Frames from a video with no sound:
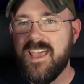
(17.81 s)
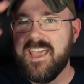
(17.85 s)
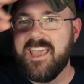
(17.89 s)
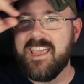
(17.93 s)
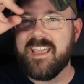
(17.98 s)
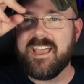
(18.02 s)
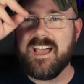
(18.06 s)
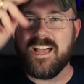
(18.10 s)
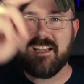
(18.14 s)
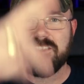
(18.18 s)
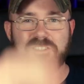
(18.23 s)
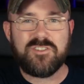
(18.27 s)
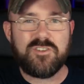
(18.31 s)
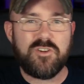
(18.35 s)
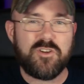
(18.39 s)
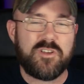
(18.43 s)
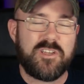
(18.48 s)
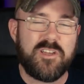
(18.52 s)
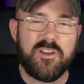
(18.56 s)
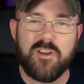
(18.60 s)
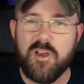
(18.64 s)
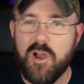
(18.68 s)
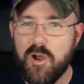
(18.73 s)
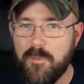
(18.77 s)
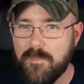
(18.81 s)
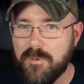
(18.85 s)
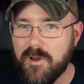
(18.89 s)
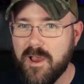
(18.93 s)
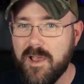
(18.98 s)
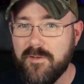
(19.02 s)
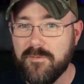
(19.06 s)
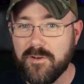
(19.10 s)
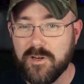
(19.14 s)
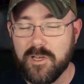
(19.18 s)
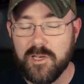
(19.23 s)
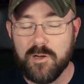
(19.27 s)
Hey guys, Terk here. Hope you're
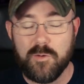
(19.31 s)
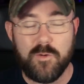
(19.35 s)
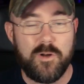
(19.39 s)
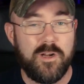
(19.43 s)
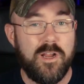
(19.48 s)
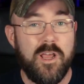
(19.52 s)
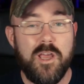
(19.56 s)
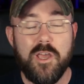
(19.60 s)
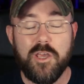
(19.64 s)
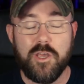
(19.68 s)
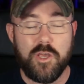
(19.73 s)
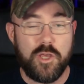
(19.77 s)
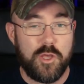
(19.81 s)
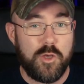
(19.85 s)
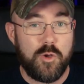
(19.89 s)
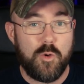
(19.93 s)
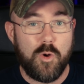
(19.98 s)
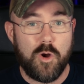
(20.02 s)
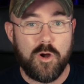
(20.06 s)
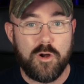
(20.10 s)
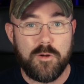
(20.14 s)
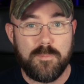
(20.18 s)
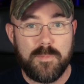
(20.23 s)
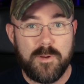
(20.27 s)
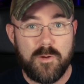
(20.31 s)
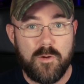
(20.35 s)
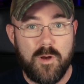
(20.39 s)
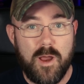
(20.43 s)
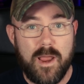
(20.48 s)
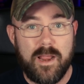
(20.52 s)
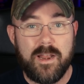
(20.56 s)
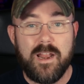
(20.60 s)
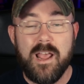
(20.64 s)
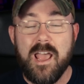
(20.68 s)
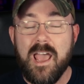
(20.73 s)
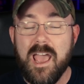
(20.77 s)
having a good one. You heard me
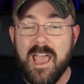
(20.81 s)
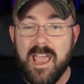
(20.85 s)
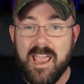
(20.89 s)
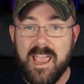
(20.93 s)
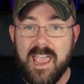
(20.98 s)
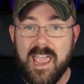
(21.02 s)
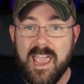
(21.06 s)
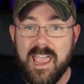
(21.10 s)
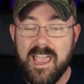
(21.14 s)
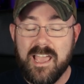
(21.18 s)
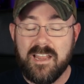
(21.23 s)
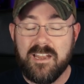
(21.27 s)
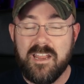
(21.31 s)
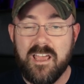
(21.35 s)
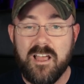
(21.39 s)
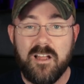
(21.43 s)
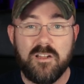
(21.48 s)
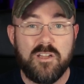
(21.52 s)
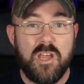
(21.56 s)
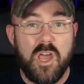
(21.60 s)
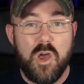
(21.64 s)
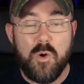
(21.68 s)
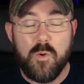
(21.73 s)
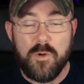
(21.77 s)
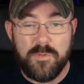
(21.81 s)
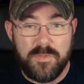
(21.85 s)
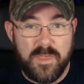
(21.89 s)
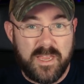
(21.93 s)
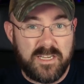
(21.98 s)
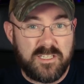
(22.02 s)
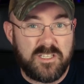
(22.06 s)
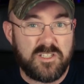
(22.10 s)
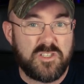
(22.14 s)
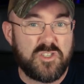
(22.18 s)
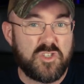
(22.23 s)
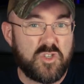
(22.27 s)
right. A handheld with
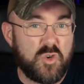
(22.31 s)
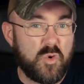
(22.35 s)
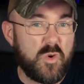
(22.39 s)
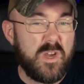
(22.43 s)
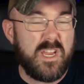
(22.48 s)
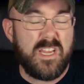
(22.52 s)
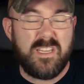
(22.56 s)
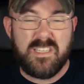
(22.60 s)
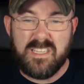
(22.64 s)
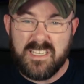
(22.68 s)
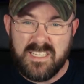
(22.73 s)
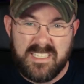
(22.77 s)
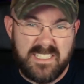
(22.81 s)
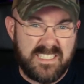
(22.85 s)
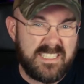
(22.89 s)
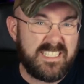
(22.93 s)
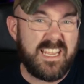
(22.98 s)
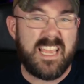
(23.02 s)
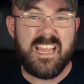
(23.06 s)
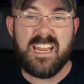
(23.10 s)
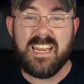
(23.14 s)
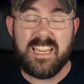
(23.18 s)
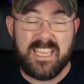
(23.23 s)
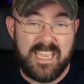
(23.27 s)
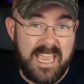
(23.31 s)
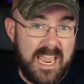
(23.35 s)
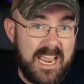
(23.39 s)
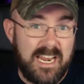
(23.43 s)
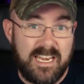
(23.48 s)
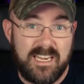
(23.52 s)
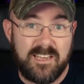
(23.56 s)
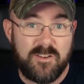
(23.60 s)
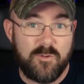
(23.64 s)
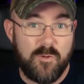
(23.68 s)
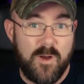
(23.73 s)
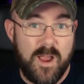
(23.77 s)
a discrete,
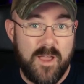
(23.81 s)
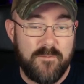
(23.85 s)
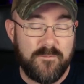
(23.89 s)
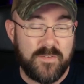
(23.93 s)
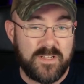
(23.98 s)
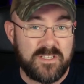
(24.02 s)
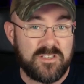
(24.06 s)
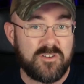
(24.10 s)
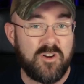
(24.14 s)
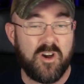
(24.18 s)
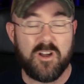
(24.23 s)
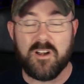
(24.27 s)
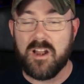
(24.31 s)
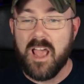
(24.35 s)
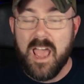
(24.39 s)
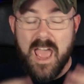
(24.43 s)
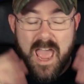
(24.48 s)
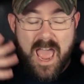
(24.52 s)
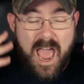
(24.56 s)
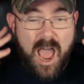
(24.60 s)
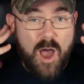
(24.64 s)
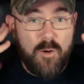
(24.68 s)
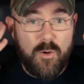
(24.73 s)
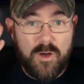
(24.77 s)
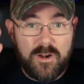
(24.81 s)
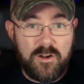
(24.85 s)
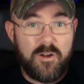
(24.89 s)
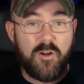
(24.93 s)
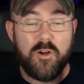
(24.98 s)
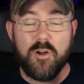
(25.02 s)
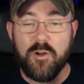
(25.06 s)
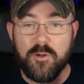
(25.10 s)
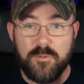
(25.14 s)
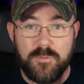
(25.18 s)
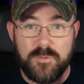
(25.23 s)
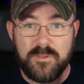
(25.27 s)
dedicated graphics card. How on
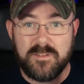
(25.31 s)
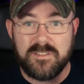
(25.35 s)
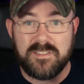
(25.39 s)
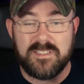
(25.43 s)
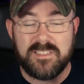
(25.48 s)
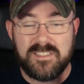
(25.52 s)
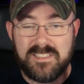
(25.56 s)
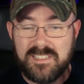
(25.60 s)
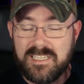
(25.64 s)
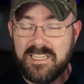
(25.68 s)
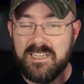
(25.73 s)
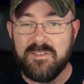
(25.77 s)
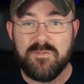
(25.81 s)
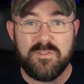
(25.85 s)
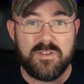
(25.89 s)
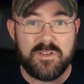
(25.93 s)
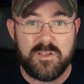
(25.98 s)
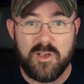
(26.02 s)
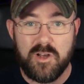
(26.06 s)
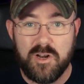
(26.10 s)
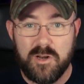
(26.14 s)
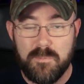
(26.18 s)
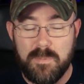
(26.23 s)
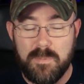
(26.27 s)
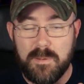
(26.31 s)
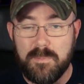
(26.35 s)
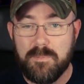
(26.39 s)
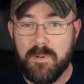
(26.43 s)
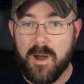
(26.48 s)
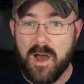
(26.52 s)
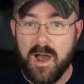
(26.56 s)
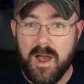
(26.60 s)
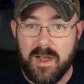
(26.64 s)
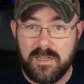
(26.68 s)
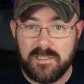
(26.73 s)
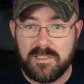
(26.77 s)
earth is this even going to be
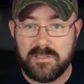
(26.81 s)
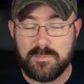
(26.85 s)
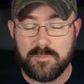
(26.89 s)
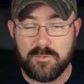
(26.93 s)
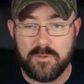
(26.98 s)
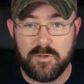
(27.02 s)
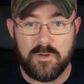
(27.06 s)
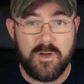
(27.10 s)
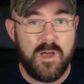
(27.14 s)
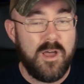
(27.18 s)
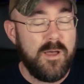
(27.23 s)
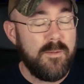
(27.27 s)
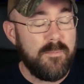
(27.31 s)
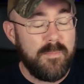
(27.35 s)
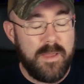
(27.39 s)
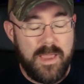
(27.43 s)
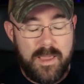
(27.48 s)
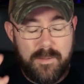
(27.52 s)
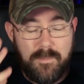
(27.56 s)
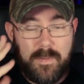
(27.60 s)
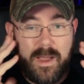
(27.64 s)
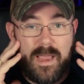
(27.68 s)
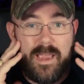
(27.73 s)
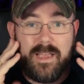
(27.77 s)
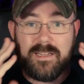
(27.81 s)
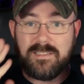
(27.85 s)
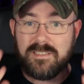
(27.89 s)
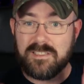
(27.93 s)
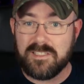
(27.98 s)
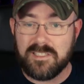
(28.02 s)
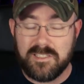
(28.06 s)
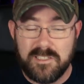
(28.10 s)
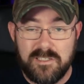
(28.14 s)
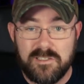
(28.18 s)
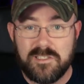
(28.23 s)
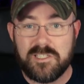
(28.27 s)
possible? Man, my head's
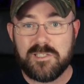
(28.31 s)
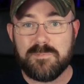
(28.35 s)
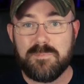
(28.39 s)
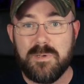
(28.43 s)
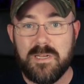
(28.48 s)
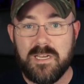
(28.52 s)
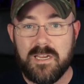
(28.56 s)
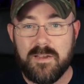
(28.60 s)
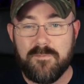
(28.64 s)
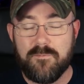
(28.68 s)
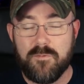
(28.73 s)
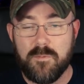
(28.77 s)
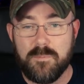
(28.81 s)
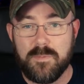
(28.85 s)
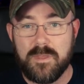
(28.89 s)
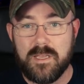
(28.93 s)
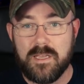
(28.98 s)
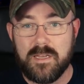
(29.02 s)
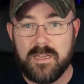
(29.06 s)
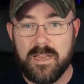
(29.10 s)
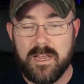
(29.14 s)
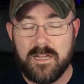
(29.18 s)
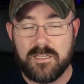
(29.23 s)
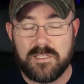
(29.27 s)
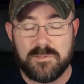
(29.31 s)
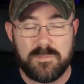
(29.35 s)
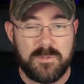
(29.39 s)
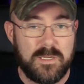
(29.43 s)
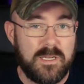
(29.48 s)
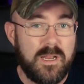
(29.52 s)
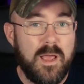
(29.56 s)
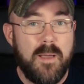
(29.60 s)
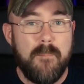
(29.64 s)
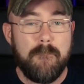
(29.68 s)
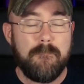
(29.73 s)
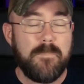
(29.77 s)
still spinning from the
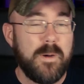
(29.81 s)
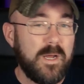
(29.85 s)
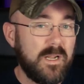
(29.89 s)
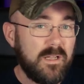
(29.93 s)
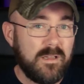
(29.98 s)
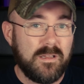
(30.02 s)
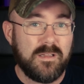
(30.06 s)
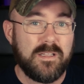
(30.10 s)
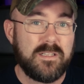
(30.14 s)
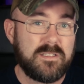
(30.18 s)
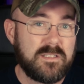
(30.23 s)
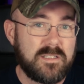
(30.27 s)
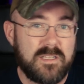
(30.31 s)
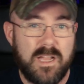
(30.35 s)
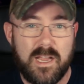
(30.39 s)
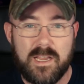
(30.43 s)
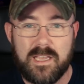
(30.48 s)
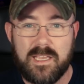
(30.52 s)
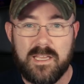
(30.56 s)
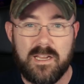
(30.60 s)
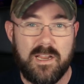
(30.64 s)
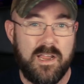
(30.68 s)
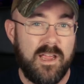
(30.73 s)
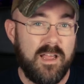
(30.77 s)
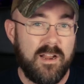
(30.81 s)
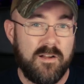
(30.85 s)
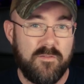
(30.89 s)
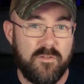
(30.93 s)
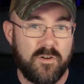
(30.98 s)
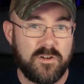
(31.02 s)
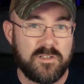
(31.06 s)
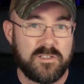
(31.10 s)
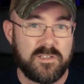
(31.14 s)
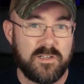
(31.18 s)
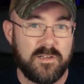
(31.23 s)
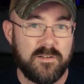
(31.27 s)
announcement, but let's not get ahead of
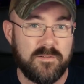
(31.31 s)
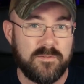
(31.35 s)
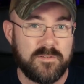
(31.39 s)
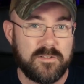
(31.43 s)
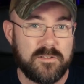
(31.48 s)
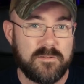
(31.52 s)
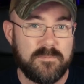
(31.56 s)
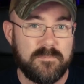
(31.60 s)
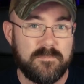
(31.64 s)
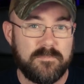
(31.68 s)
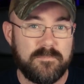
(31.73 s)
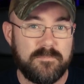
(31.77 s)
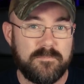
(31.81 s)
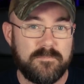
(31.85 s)
ourselves.